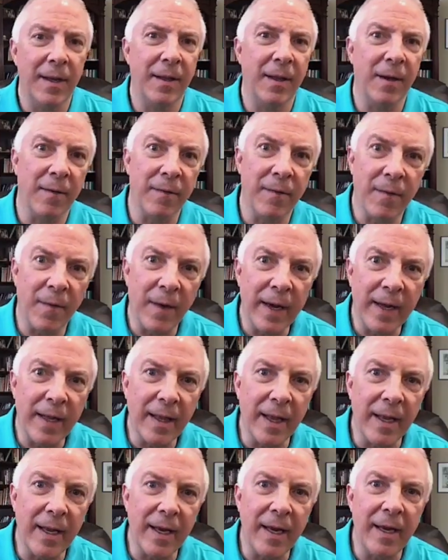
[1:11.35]
They're
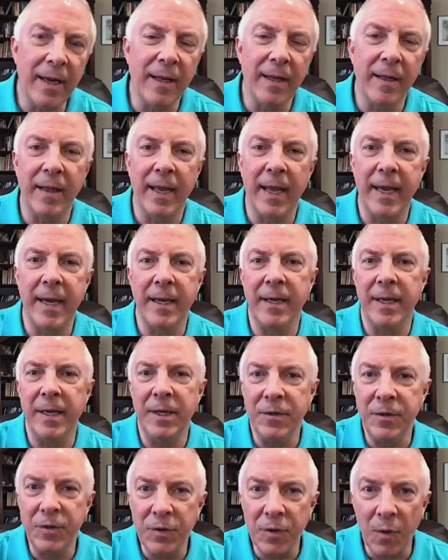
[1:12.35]
friendly. They
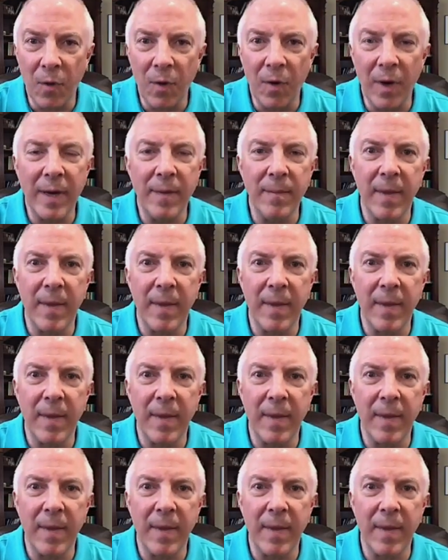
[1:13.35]
enjoy